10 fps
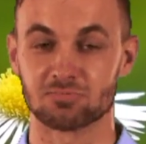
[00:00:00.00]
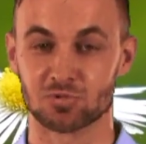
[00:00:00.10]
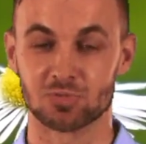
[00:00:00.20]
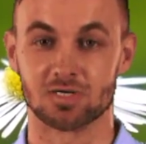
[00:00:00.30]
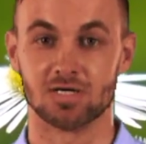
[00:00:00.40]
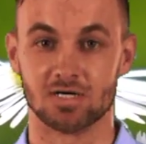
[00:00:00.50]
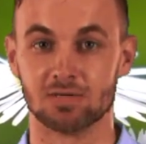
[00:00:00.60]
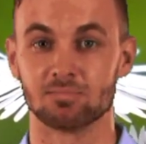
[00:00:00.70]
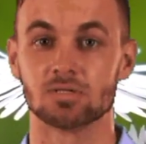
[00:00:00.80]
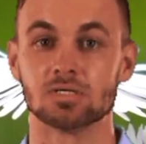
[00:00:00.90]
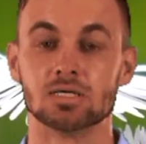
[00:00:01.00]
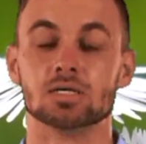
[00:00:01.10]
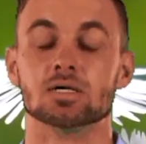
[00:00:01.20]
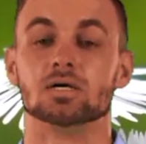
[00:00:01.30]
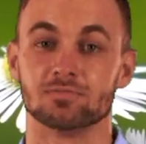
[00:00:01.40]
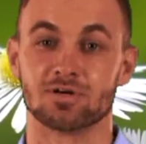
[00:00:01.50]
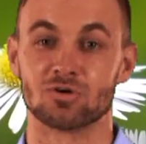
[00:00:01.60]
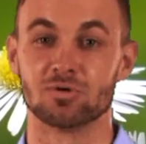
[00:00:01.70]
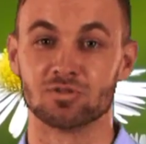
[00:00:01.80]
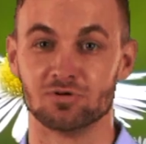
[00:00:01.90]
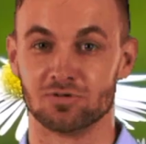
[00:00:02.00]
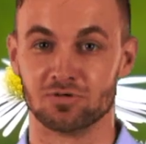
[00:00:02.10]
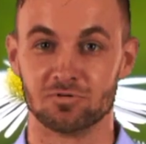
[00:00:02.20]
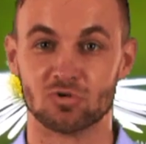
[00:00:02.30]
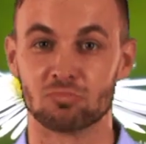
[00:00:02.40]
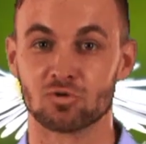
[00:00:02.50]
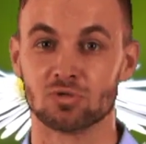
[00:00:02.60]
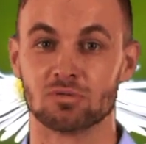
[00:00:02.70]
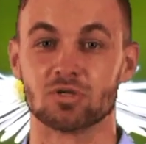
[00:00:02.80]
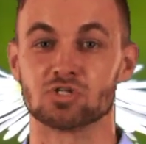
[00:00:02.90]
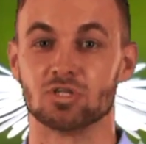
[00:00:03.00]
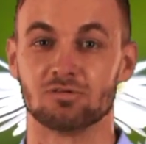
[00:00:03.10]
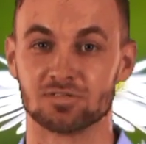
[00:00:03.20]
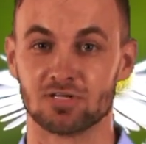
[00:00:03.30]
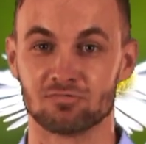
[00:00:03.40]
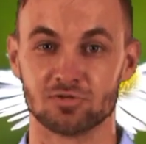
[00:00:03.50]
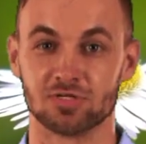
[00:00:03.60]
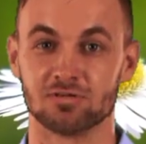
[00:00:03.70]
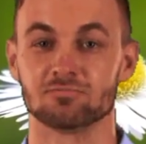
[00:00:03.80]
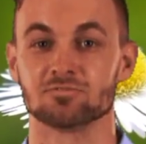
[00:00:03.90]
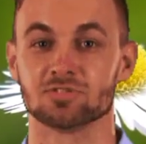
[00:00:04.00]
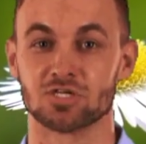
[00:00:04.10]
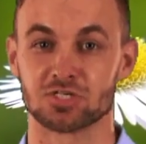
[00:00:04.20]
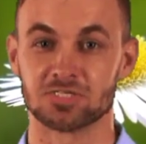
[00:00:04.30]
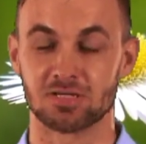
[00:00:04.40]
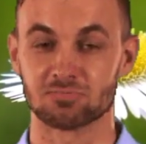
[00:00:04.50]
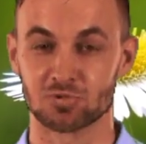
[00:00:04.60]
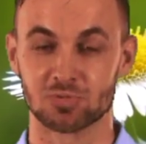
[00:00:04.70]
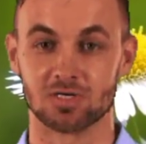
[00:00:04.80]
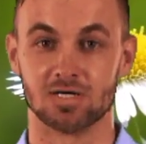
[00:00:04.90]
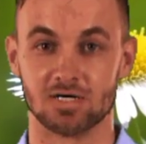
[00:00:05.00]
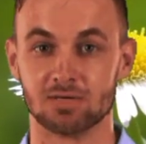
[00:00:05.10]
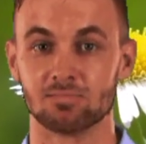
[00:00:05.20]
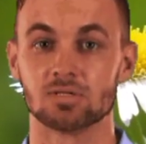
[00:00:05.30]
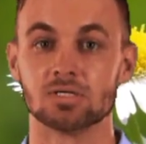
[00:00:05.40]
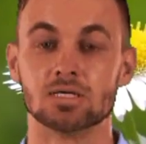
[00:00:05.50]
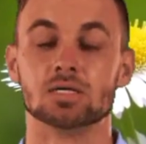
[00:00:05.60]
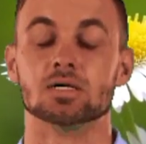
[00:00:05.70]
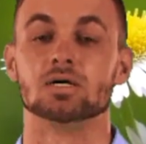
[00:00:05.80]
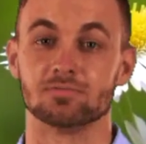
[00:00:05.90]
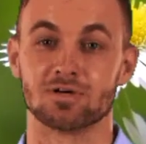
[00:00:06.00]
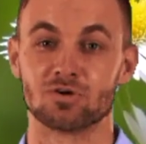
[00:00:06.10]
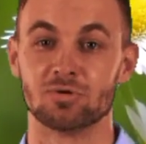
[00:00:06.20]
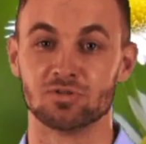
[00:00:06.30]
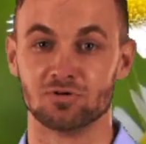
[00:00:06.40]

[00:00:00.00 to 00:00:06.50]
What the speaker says: in a rigorous and systematic manner, ensuring that their conclusions are based on empirical